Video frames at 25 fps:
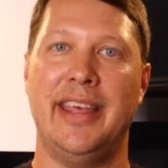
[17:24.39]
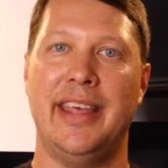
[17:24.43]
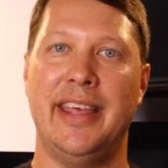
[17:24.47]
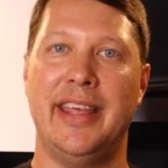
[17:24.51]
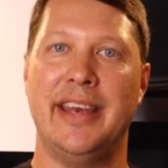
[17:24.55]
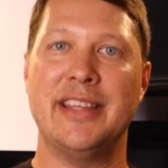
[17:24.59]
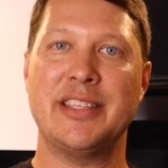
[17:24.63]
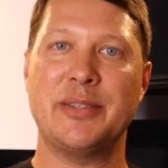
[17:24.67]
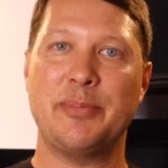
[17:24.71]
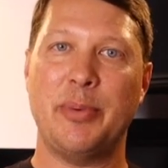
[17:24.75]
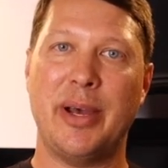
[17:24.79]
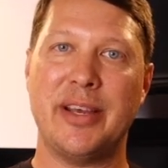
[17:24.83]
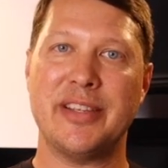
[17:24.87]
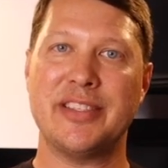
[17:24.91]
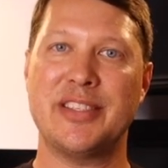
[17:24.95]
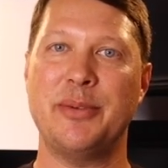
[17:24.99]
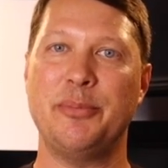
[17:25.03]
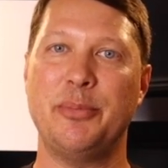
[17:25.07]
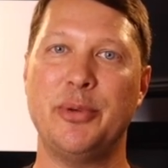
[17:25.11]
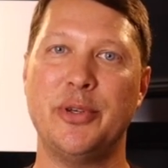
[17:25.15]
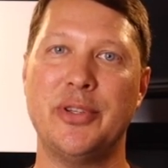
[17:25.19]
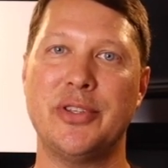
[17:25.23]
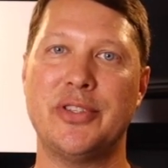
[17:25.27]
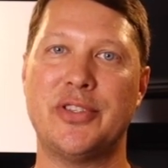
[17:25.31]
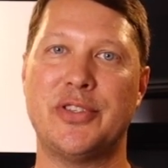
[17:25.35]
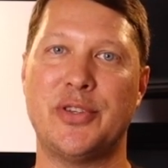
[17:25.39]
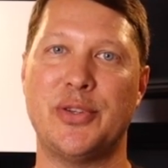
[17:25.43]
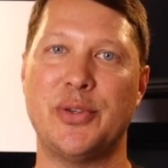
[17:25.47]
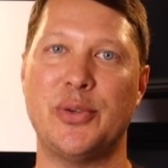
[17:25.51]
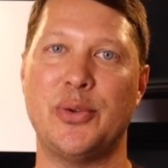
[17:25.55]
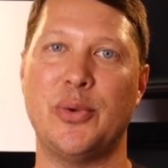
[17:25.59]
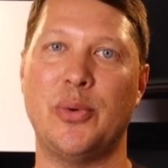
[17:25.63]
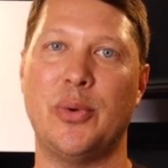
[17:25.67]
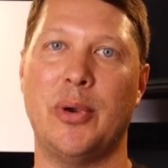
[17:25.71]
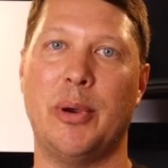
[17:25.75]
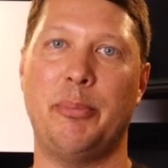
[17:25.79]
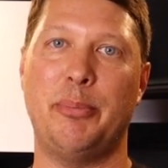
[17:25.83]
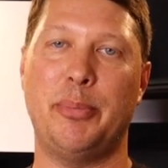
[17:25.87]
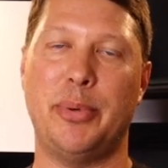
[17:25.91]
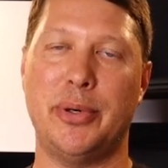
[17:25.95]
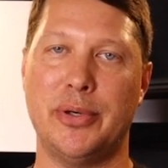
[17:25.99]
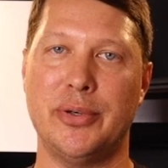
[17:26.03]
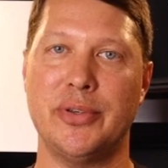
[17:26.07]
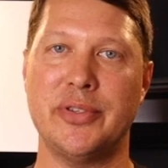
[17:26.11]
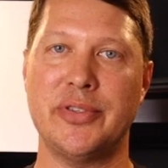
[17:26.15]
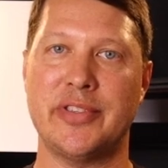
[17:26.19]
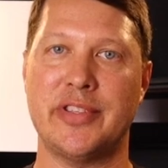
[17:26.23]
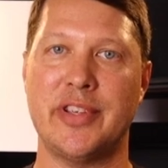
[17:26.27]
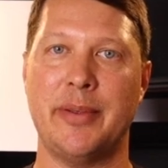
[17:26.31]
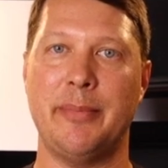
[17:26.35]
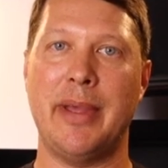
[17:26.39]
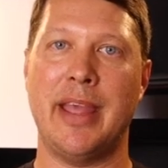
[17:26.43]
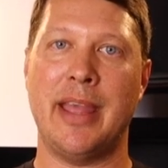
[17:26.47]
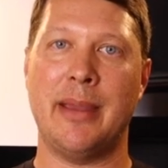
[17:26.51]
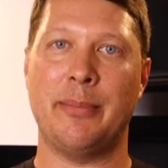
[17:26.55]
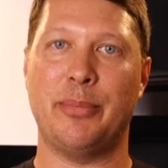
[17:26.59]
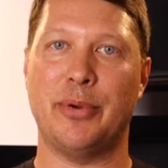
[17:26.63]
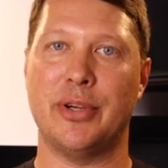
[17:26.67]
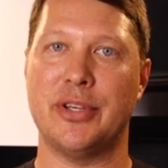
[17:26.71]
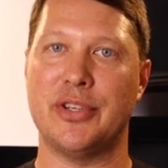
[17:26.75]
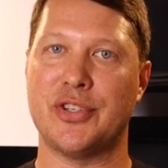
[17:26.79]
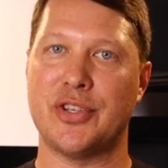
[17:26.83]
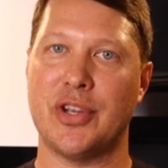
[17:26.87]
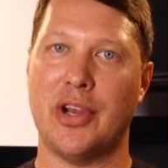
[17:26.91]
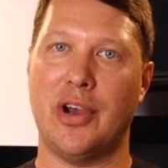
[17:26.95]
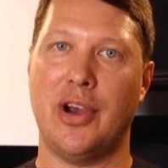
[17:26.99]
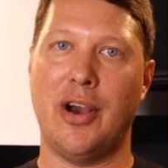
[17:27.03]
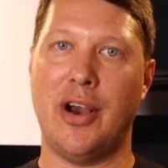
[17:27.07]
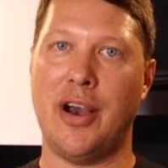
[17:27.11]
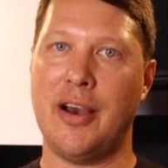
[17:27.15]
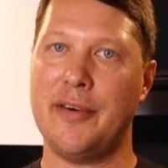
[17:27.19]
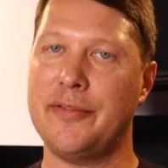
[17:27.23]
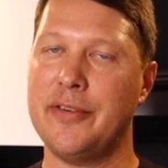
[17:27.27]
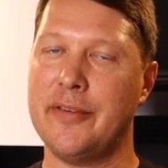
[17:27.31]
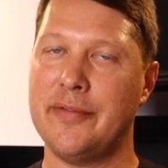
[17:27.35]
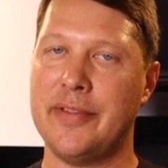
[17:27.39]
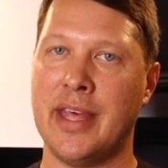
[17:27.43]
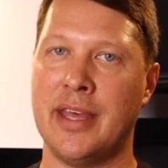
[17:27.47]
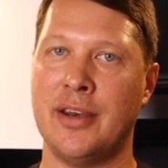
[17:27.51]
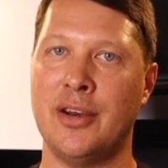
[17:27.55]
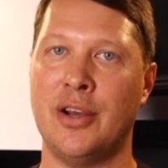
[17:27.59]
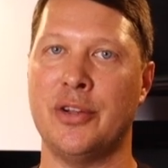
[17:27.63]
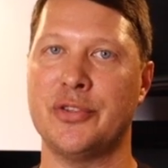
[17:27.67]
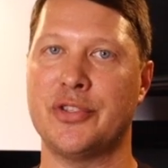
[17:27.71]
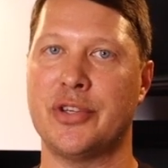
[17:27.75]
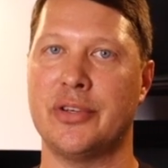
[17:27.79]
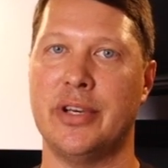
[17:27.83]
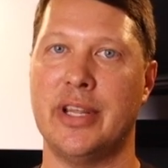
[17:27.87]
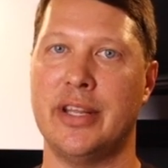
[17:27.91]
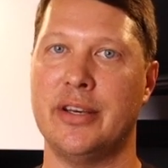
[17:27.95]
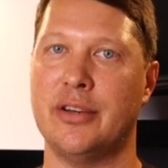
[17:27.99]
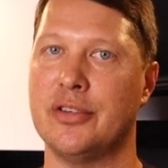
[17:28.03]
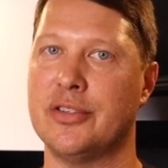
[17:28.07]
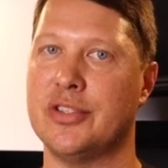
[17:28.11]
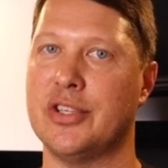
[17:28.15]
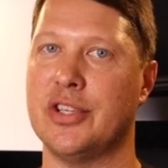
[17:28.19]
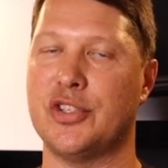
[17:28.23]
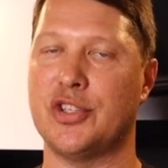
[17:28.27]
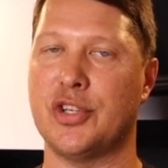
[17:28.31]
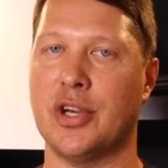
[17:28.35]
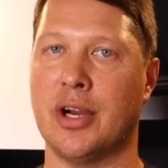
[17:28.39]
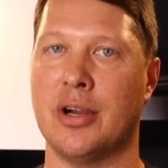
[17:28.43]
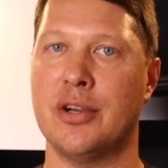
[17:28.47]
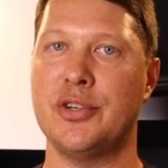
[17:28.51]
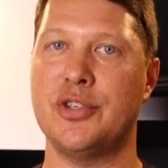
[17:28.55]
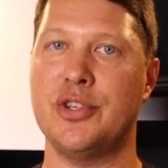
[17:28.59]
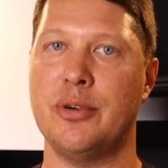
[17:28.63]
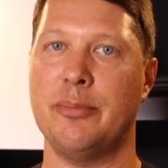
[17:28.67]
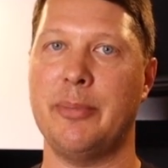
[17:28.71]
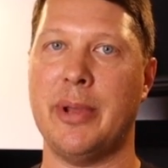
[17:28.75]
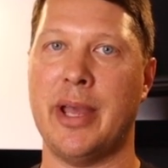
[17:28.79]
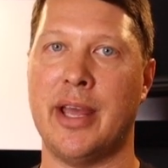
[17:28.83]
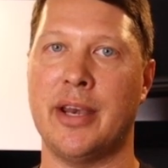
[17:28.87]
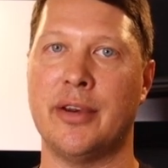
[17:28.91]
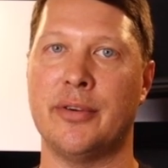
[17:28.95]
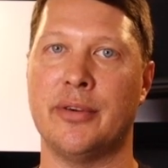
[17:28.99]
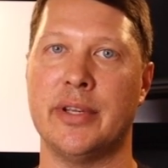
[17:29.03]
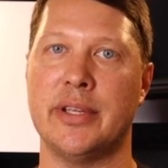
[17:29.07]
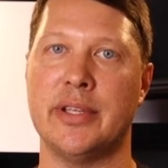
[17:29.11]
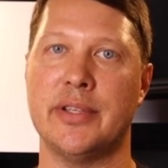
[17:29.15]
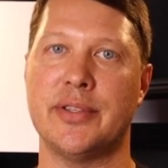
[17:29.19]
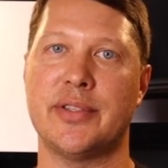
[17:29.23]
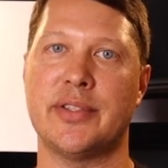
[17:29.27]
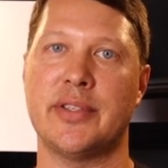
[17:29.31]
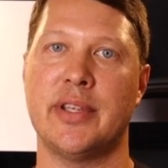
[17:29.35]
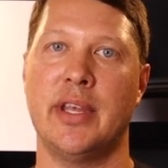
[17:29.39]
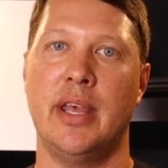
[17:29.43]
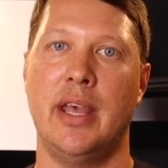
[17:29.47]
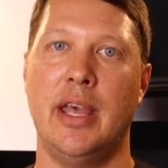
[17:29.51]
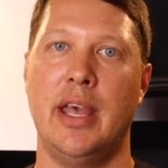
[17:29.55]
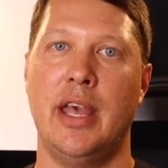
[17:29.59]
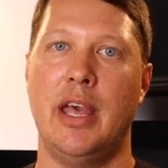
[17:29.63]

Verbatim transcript: it is possible to pull some amperage off of that alternator to charge your batteries.